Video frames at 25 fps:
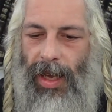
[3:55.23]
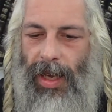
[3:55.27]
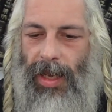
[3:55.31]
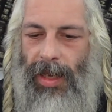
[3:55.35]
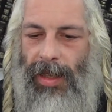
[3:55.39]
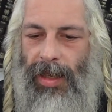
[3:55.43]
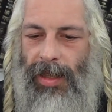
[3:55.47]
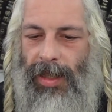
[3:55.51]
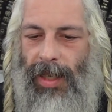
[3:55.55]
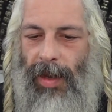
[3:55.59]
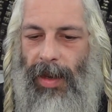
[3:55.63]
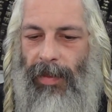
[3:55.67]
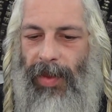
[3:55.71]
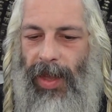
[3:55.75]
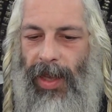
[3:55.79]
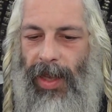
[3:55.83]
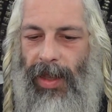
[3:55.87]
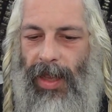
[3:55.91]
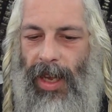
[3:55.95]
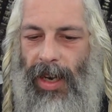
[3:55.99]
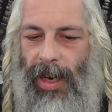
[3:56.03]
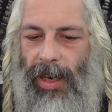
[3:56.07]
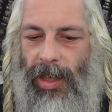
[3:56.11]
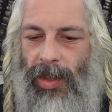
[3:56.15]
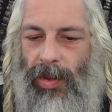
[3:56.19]
is something
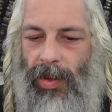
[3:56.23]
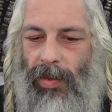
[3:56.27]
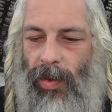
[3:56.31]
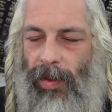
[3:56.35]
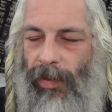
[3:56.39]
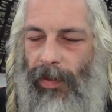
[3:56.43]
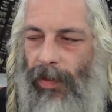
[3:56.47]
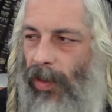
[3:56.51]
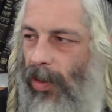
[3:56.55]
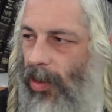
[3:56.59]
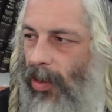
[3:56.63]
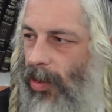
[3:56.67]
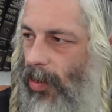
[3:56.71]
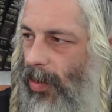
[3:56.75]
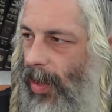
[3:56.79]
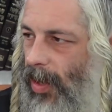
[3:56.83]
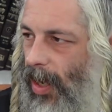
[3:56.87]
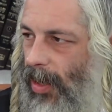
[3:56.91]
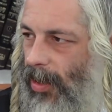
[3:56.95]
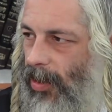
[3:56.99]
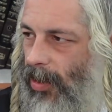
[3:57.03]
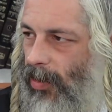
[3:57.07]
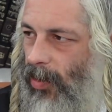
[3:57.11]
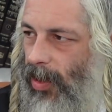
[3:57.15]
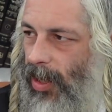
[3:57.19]
that is referred to,
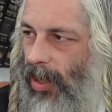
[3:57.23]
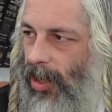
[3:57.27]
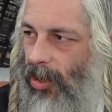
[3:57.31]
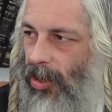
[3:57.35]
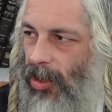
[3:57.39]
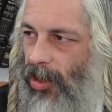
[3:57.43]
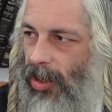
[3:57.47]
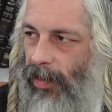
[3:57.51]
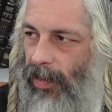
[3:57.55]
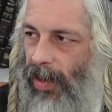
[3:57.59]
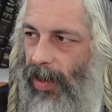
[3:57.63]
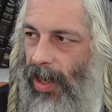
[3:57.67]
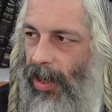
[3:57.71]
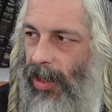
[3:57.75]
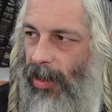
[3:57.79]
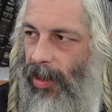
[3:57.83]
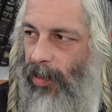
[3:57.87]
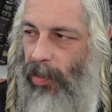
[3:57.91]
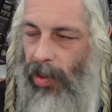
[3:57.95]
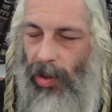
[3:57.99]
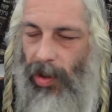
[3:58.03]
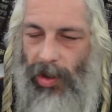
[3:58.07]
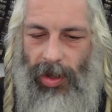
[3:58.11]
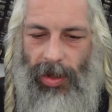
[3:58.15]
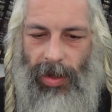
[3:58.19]
that is a relationship that is
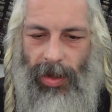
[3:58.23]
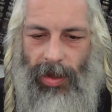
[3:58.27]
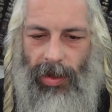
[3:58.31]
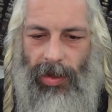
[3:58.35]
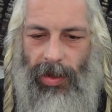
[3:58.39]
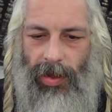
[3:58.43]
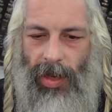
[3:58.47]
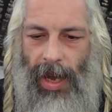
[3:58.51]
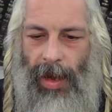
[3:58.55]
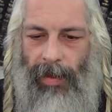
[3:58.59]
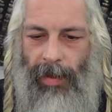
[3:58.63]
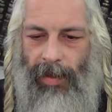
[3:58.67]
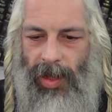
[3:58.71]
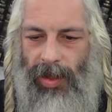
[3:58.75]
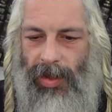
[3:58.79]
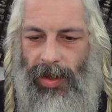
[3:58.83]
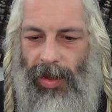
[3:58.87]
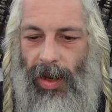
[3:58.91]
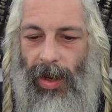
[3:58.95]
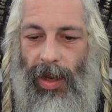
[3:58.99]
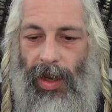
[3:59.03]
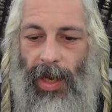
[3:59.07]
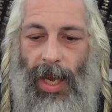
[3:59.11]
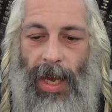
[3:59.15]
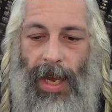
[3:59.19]
personal to Am
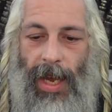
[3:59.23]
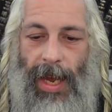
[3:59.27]
Yisrael,